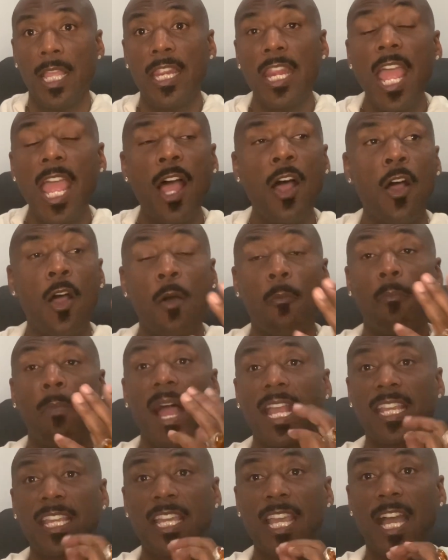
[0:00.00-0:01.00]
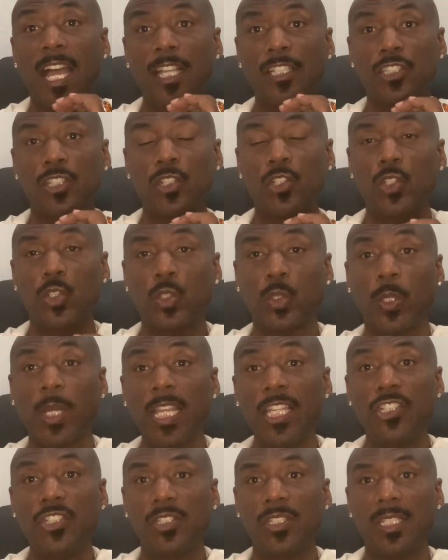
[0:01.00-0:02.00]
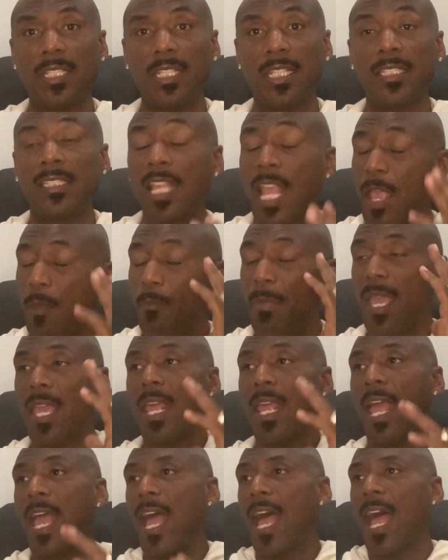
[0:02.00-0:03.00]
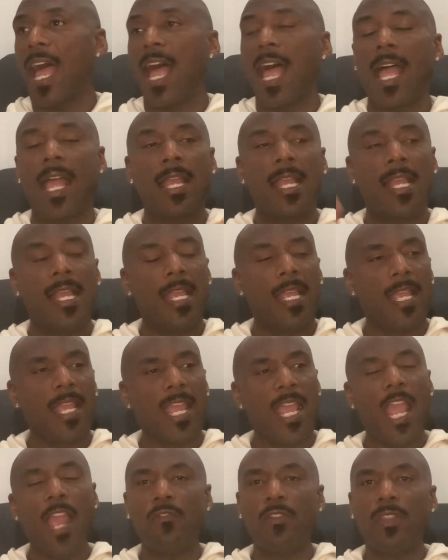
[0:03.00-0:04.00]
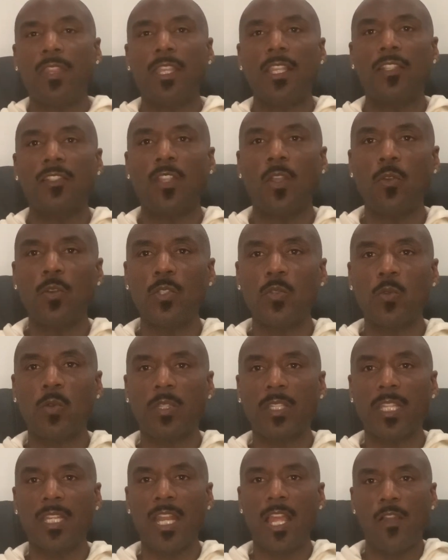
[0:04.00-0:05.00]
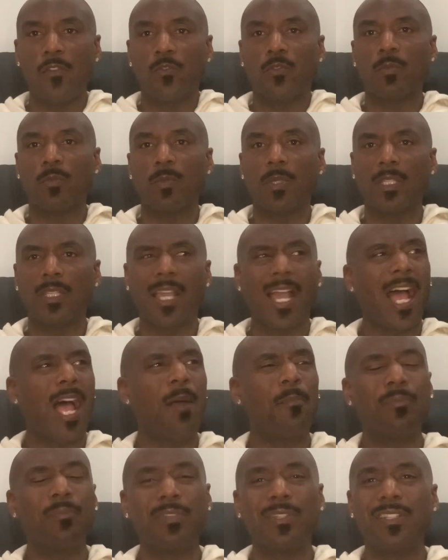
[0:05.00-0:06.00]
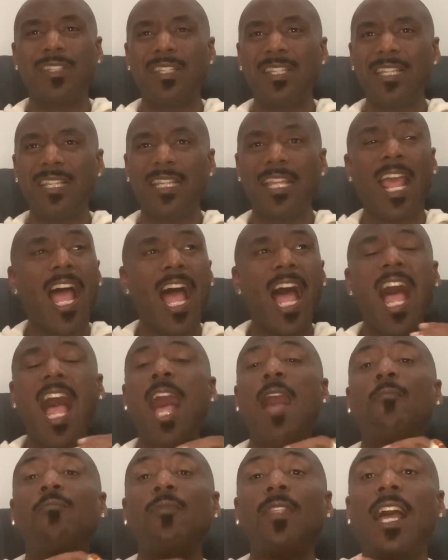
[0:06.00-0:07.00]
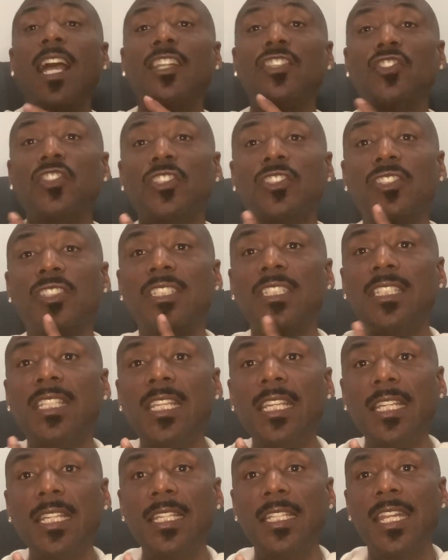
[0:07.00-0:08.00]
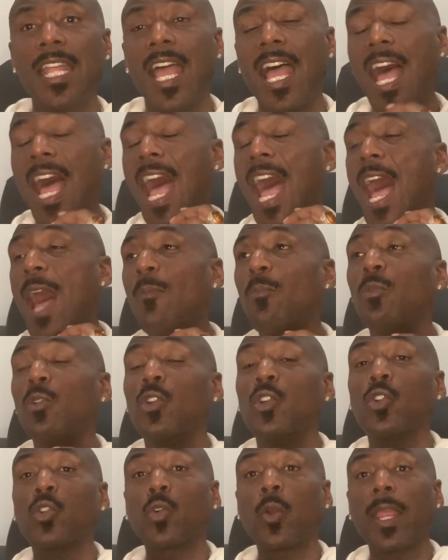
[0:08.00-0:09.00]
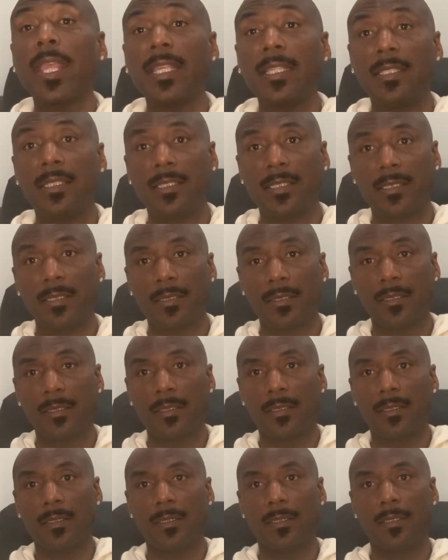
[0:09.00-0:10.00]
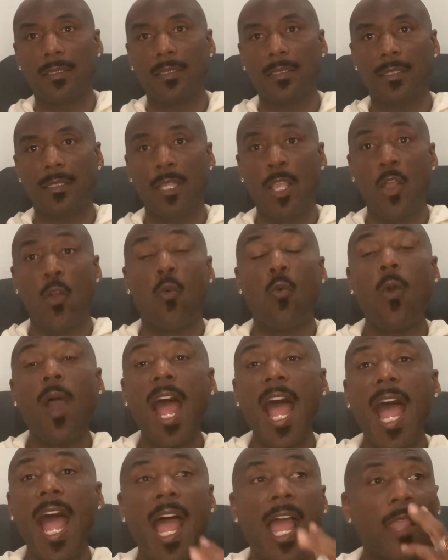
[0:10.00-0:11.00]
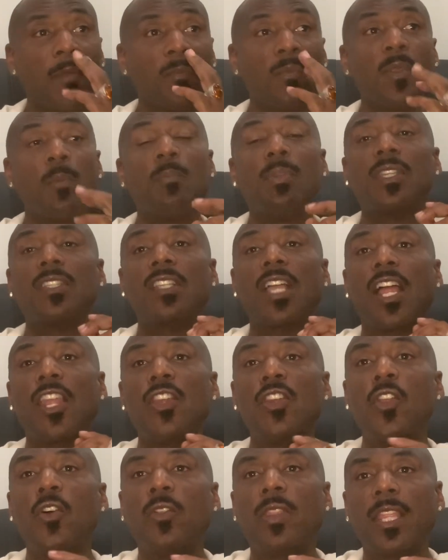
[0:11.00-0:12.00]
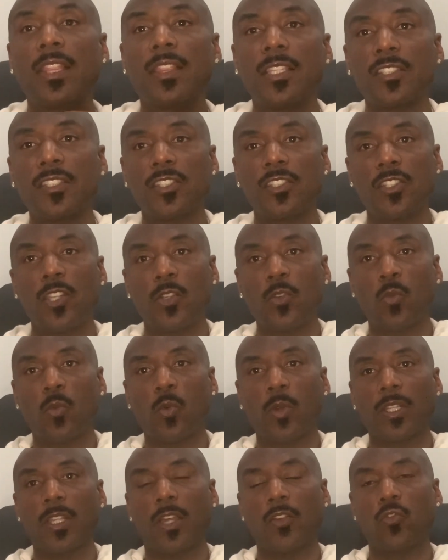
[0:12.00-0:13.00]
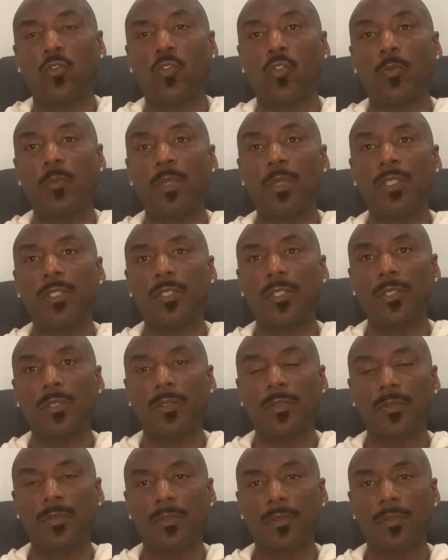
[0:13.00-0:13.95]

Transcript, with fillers: Now, my concentration is, man, Everything's always working out for me. I'm good. I'm not just good, I'm great. Why? Because I know that this is going to work out for me too.